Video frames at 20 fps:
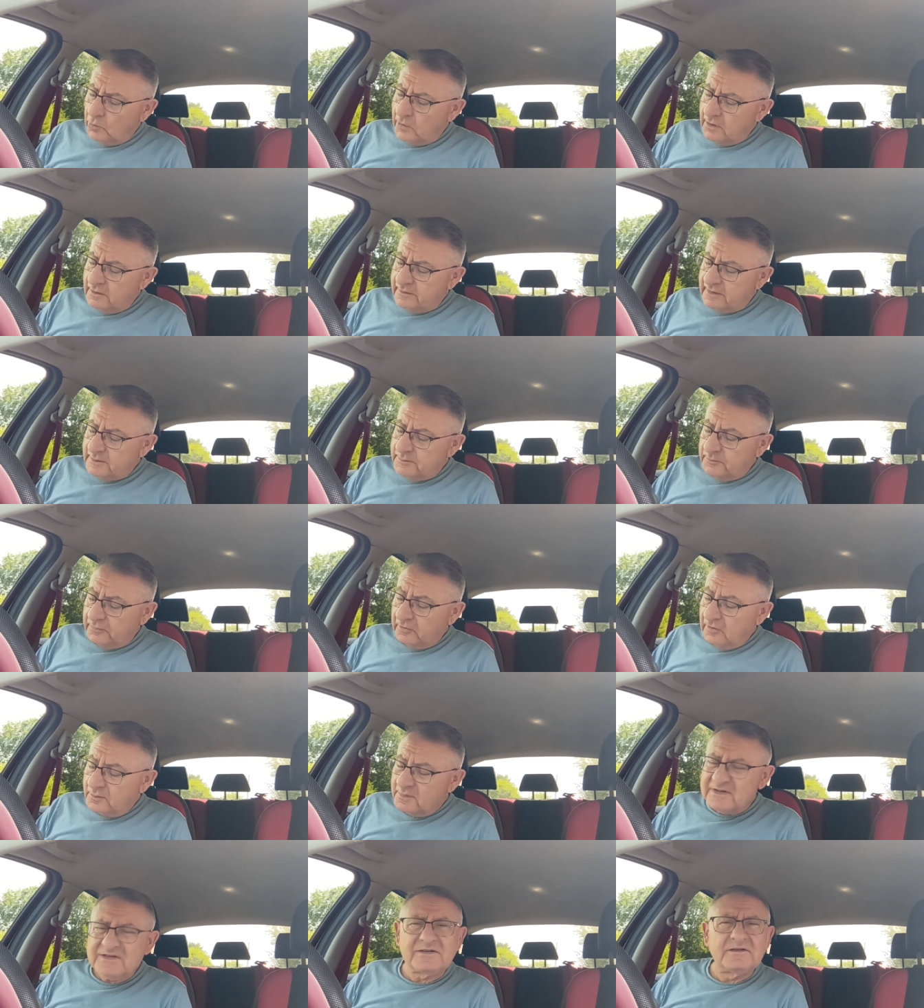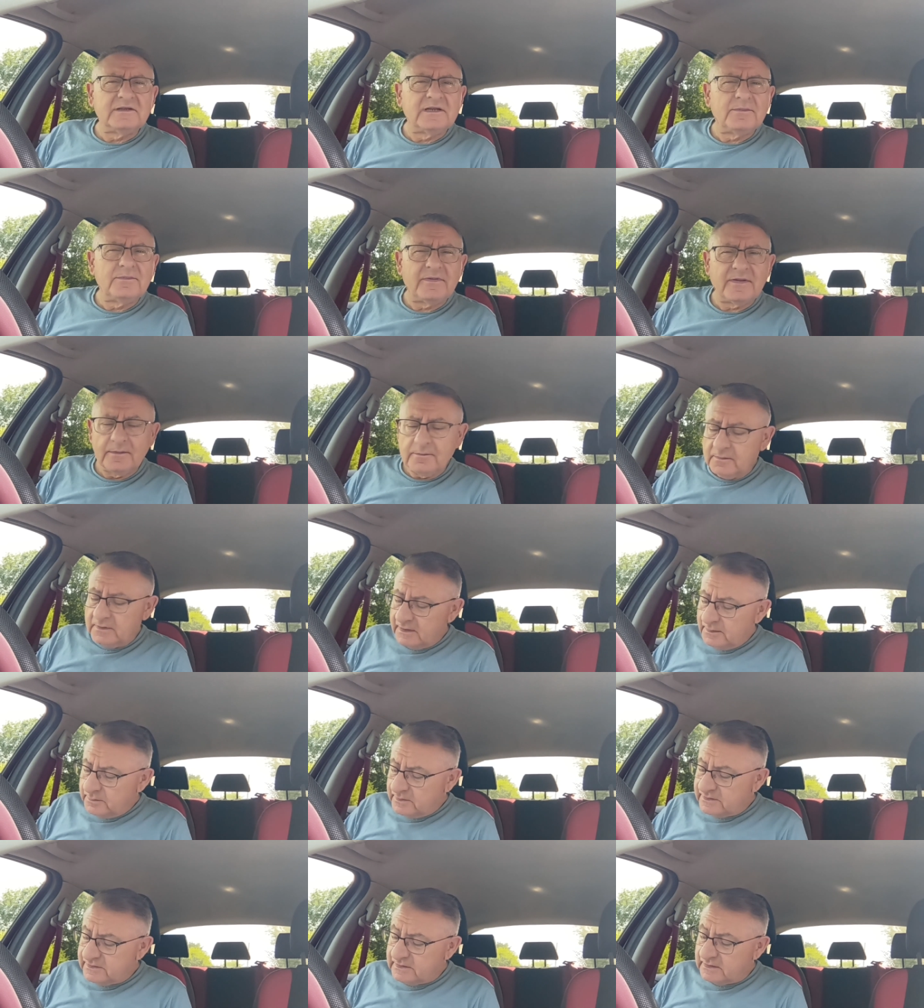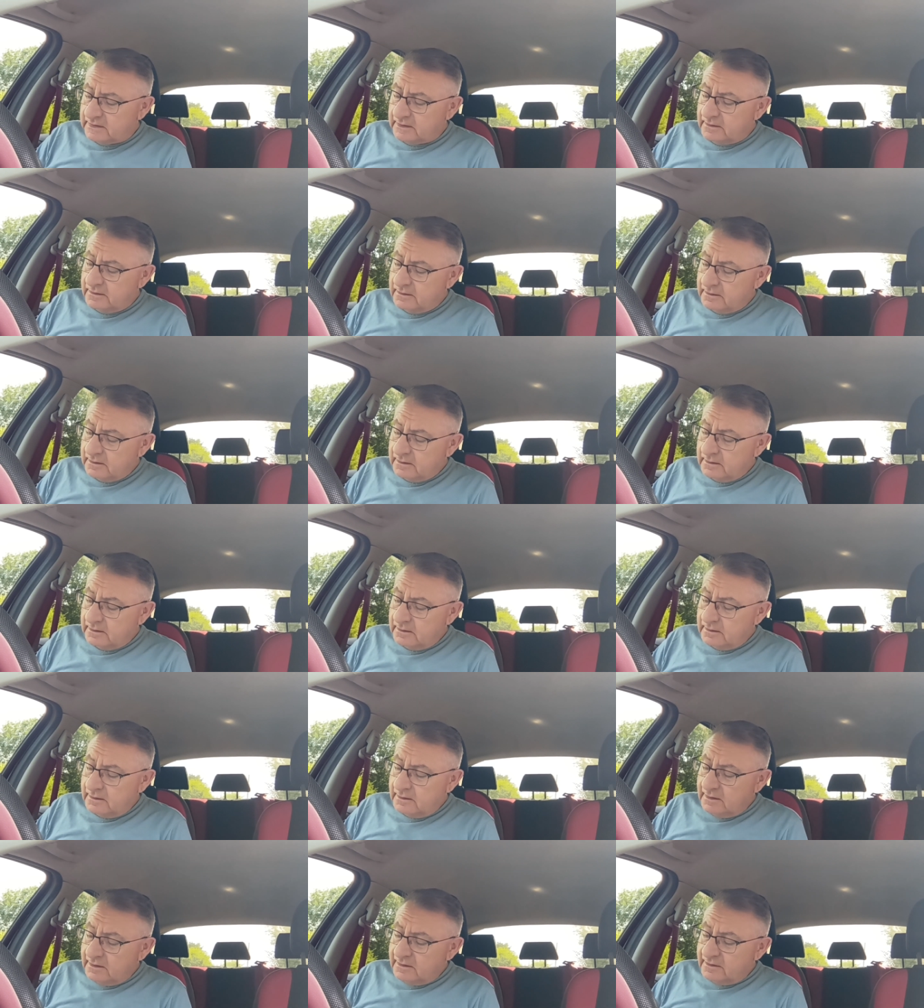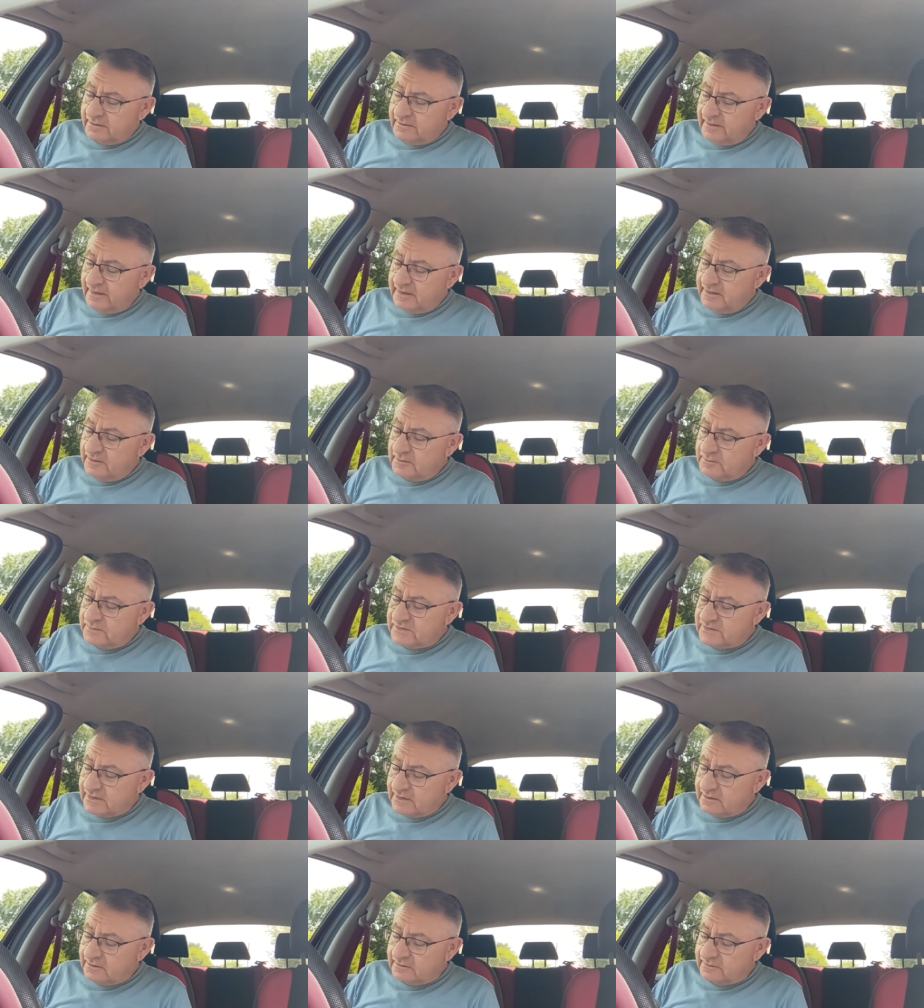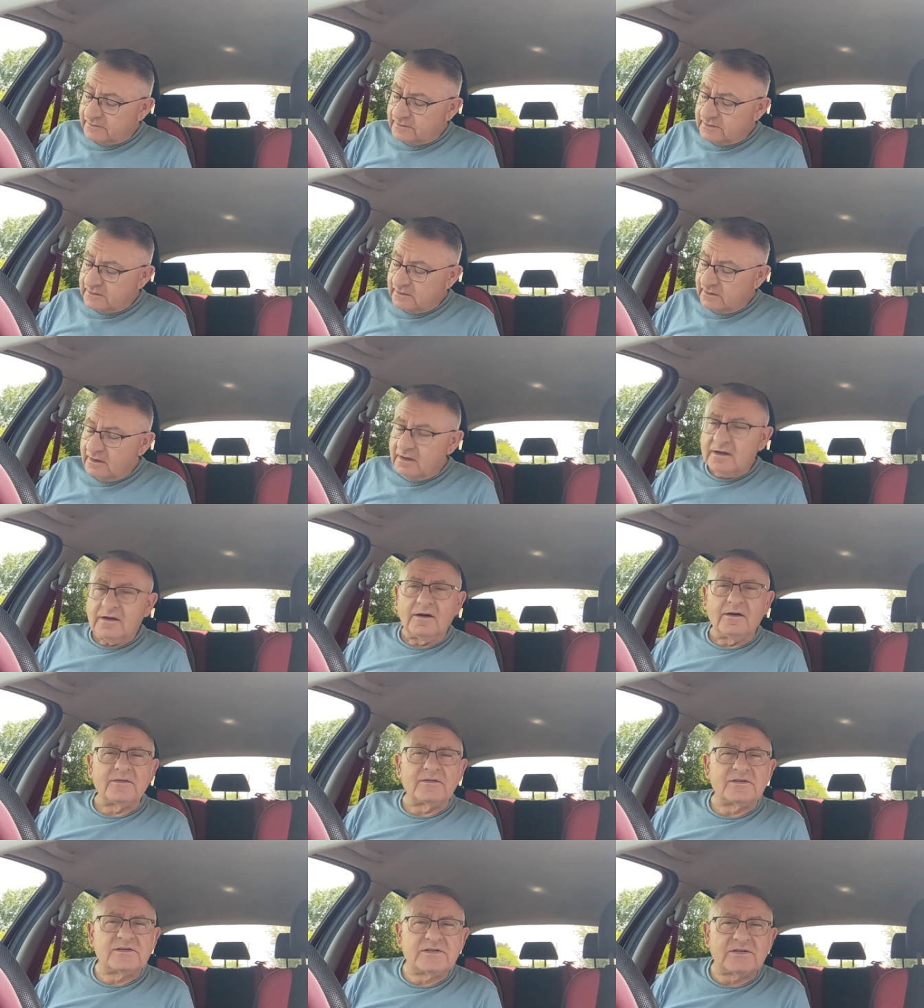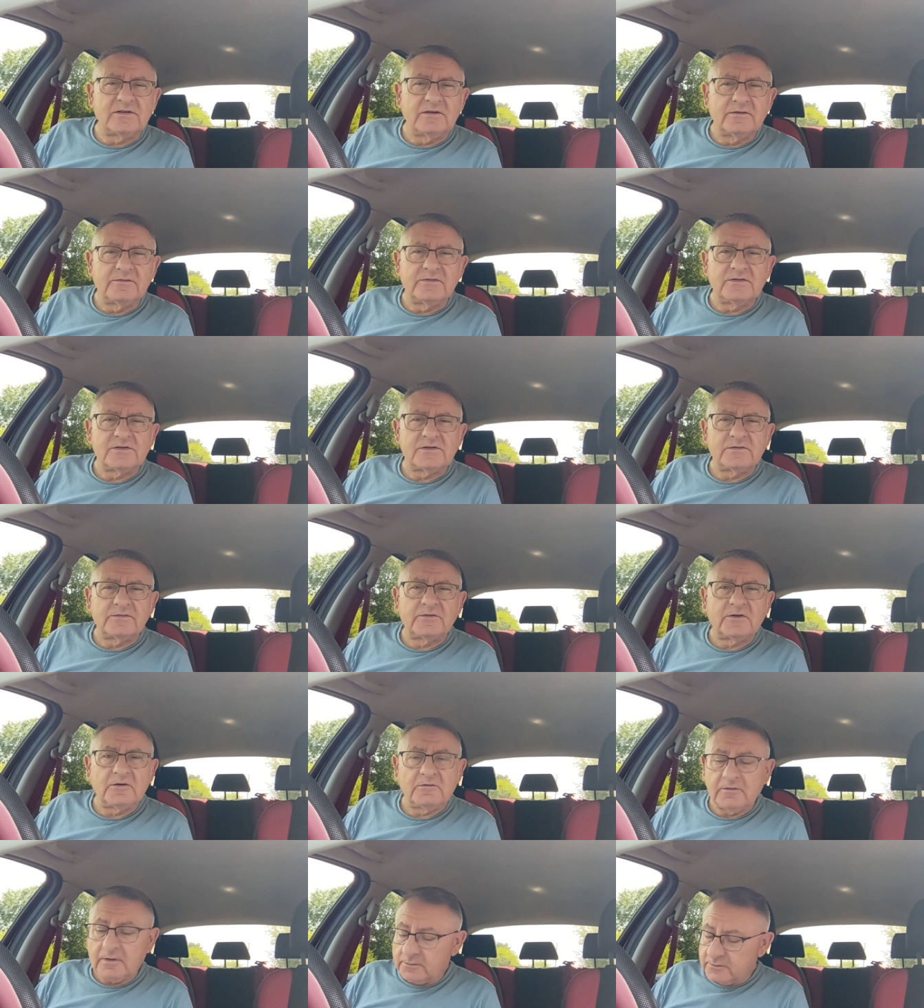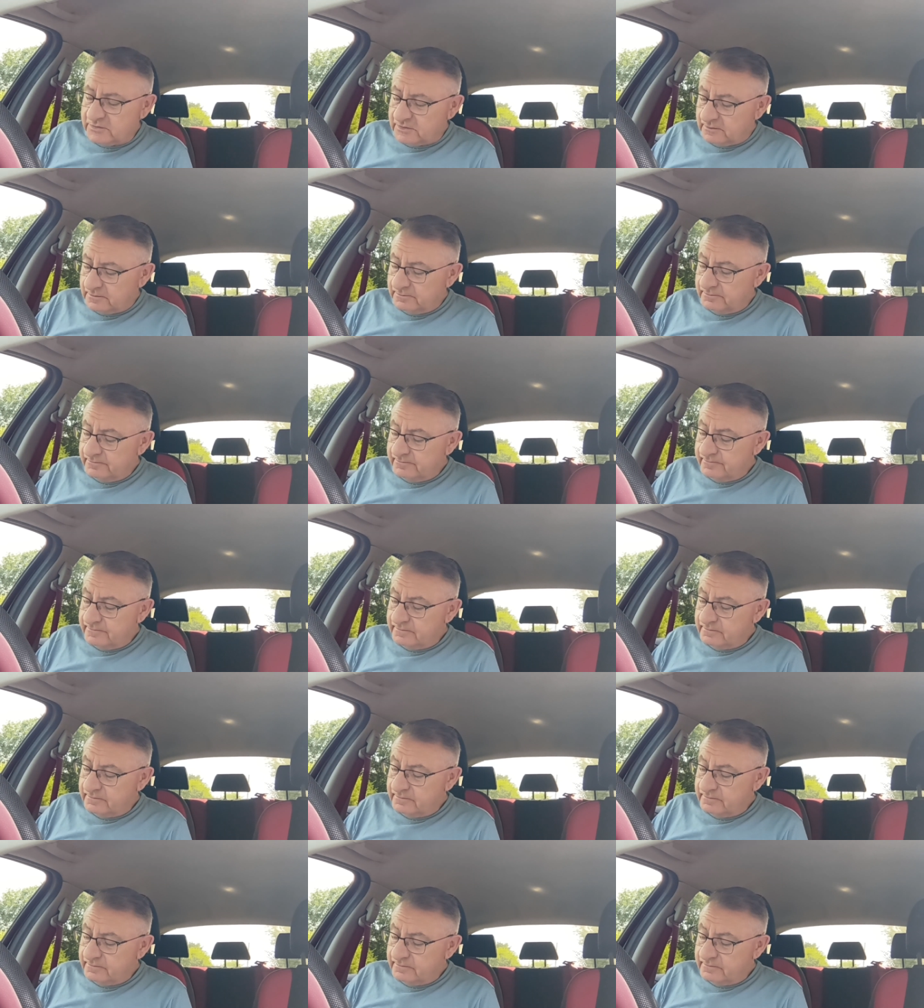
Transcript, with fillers: While they promise them liberty, they themselves are the servants of corruption.